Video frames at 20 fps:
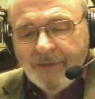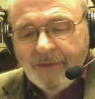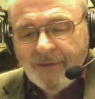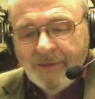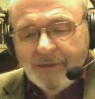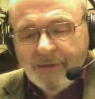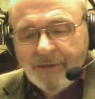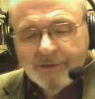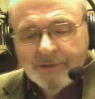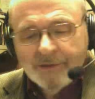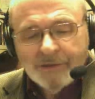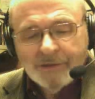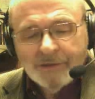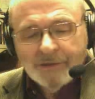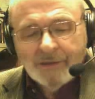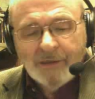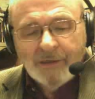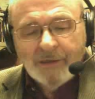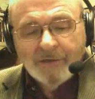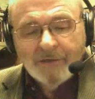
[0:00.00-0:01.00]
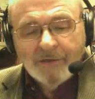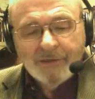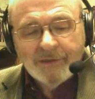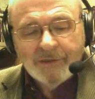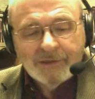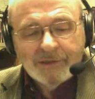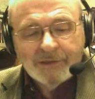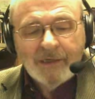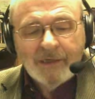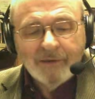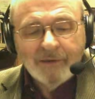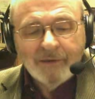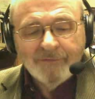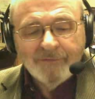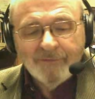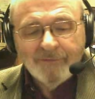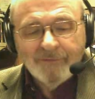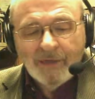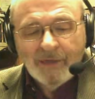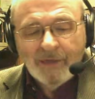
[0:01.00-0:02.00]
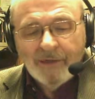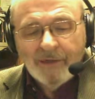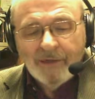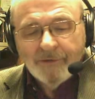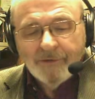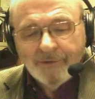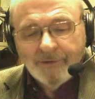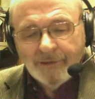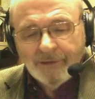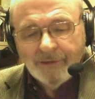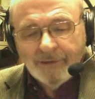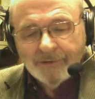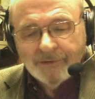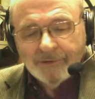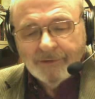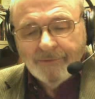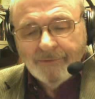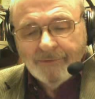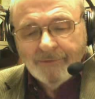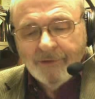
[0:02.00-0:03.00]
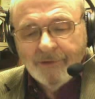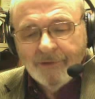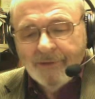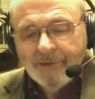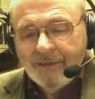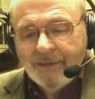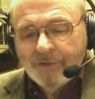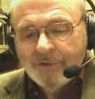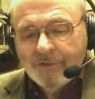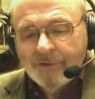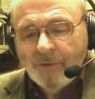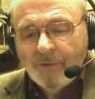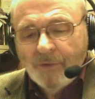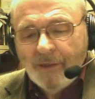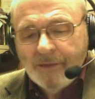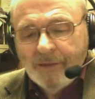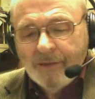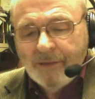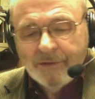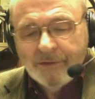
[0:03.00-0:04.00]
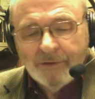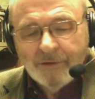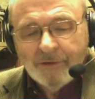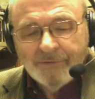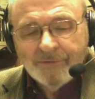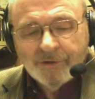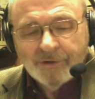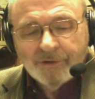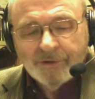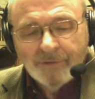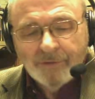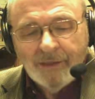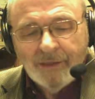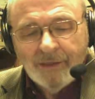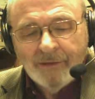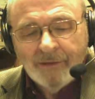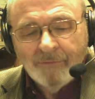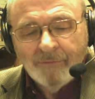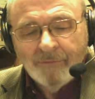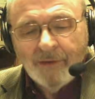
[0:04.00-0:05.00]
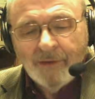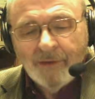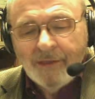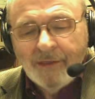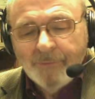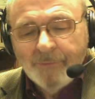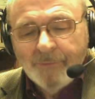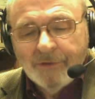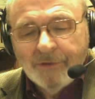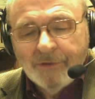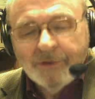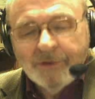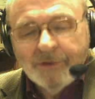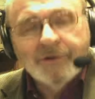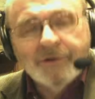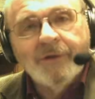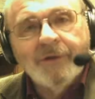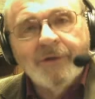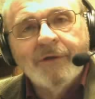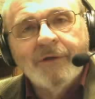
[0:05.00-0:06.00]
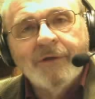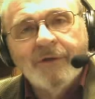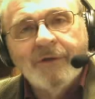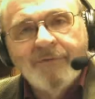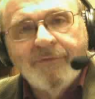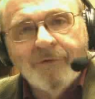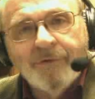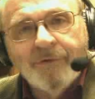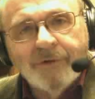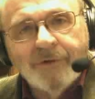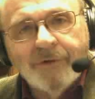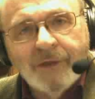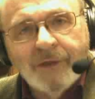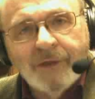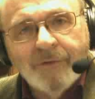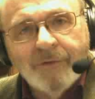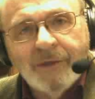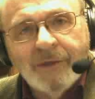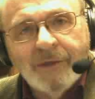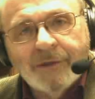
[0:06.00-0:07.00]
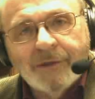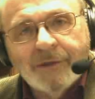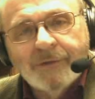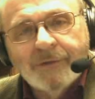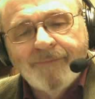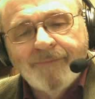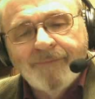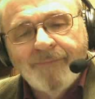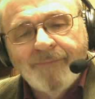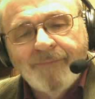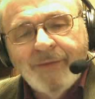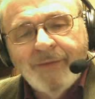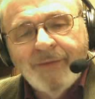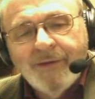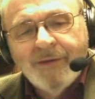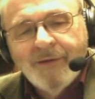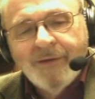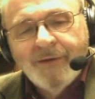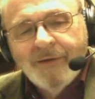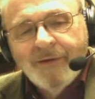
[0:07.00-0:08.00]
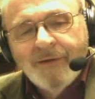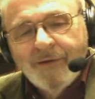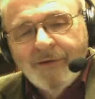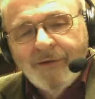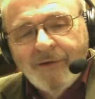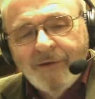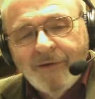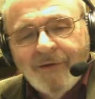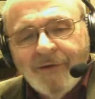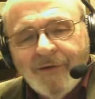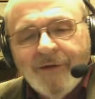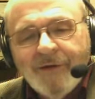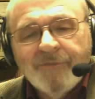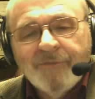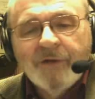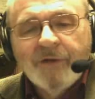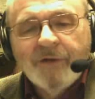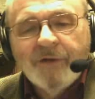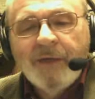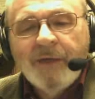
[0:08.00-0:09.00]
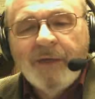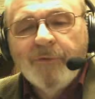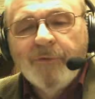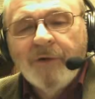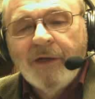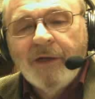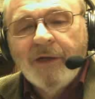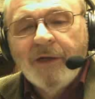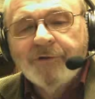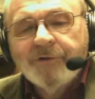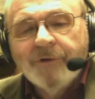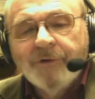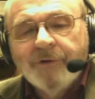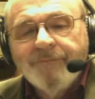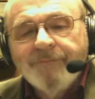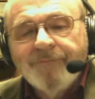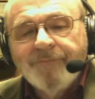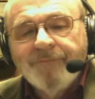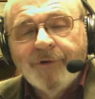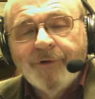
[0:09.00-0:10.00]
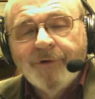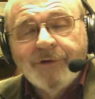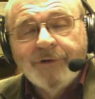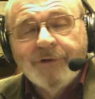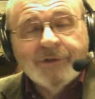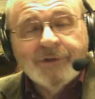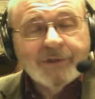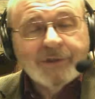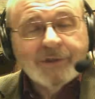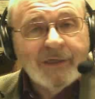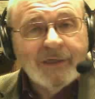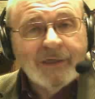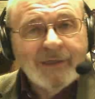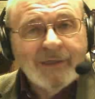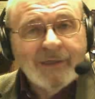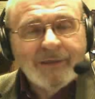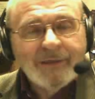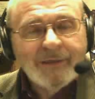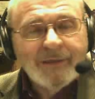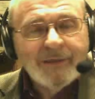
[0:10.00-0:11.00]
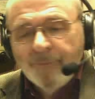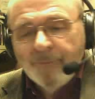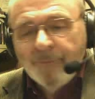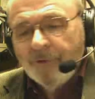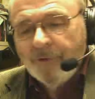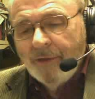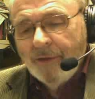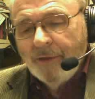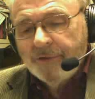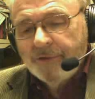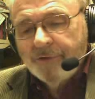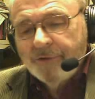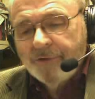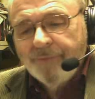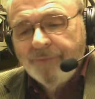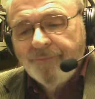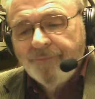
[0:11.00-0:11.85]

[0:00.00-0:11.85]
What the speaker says: He has a desire for higher things, and that is why he has lived straight and why he petitioned for the degrees. If the apron lecture, or I should say in the apron lecture,